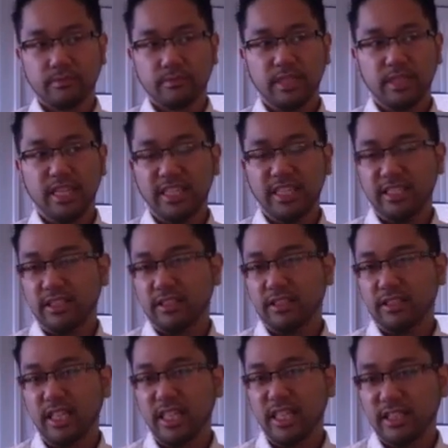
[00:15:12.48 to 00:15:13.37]

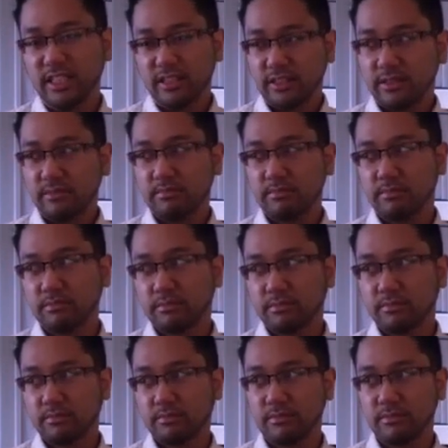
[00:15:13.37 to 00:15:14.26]
it's
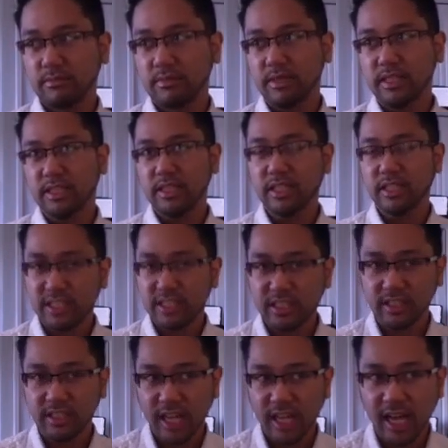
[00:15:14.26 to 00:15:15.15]
this
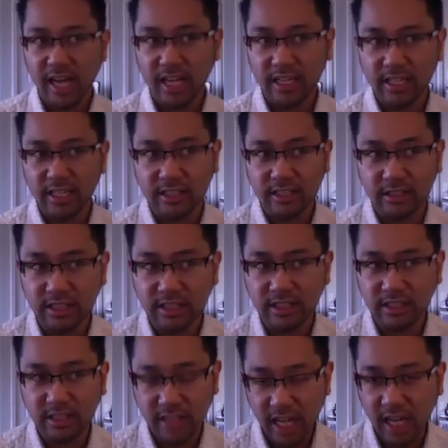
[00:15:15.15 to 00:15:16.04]
is
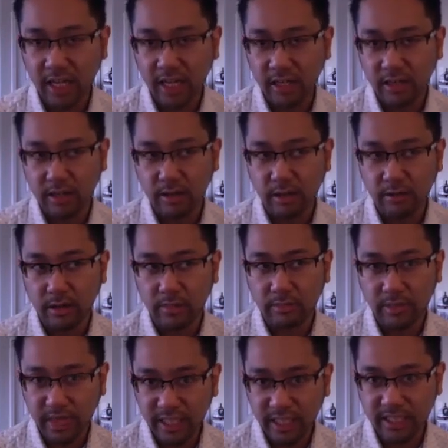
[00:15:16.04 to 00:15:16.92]
not a
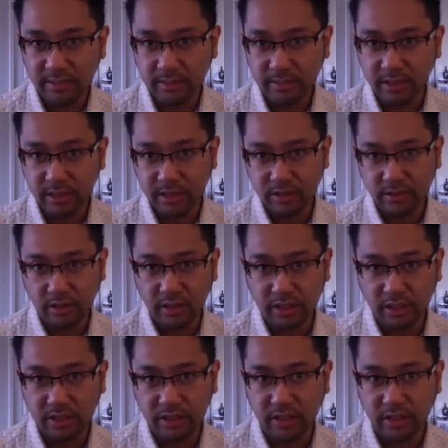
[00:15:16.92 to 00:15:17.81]
replacement to our
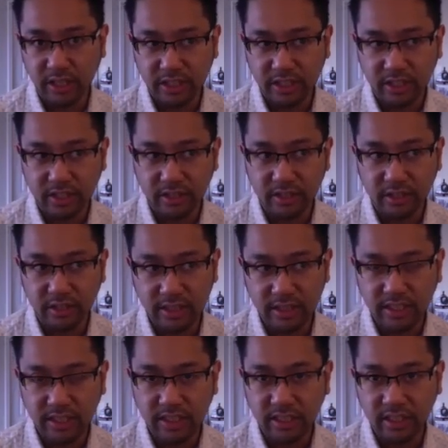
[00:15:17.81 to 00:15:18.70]
instruction.
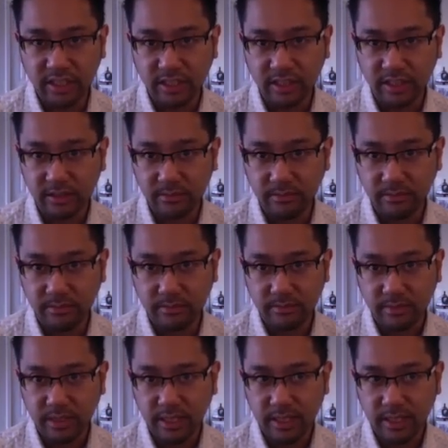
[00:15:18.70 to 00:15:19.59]
This is
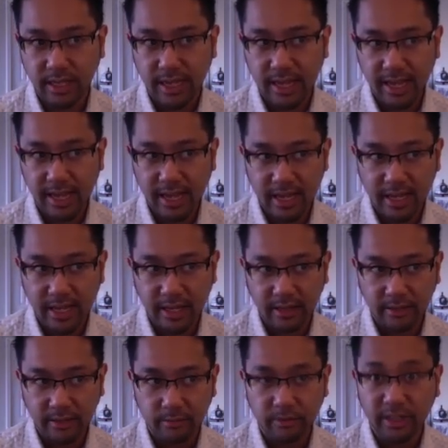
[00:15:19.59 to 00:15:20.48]

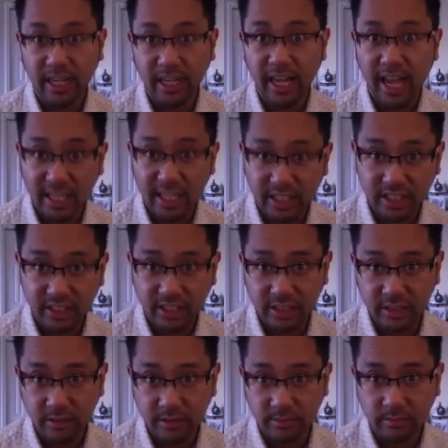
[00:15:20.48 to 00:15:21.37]
a
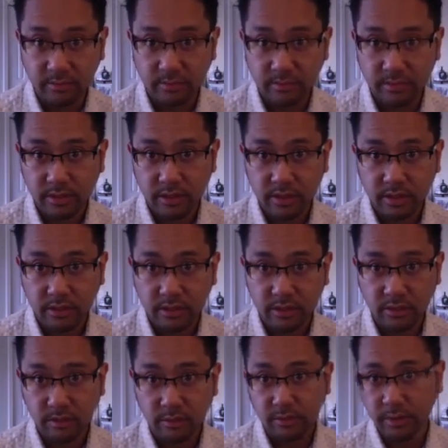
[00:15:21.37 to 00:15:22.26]
reaction
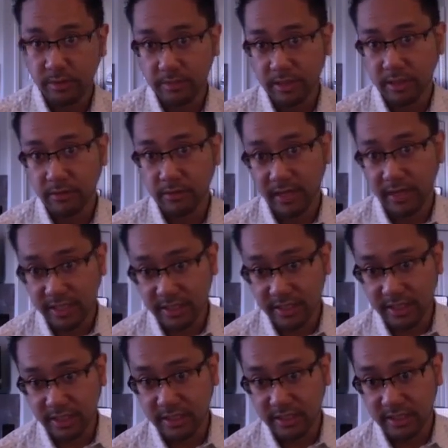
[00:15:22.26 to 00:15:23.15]
to a public
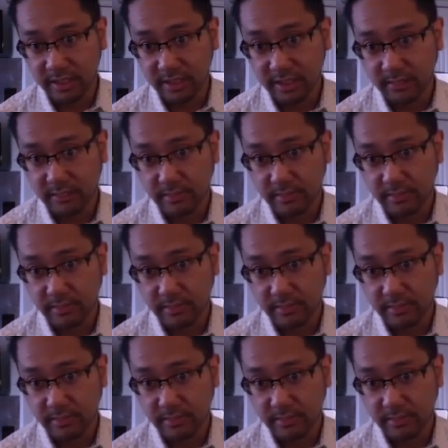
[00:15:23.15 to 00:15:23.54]
crisis,